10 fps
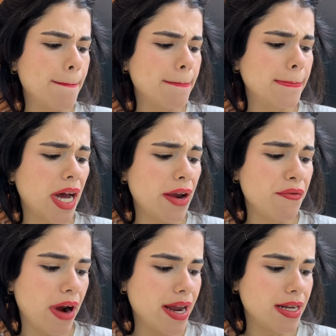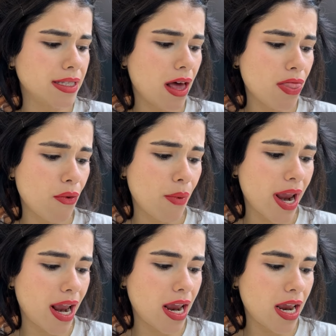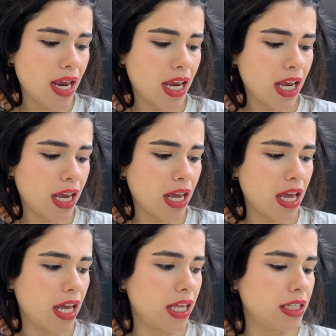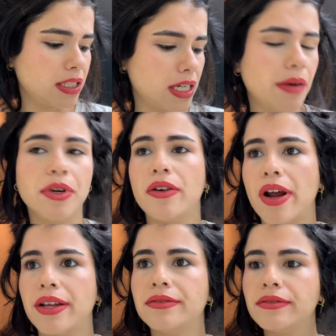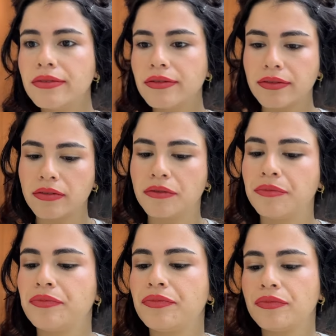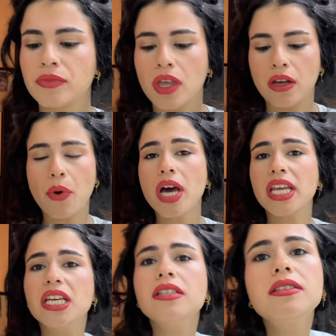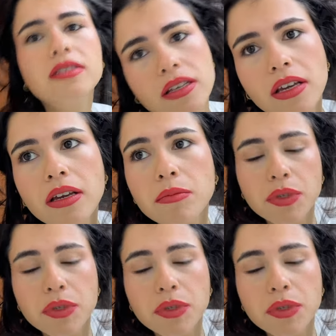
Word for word: My ride is on the way, and I'm not ready. What it seems.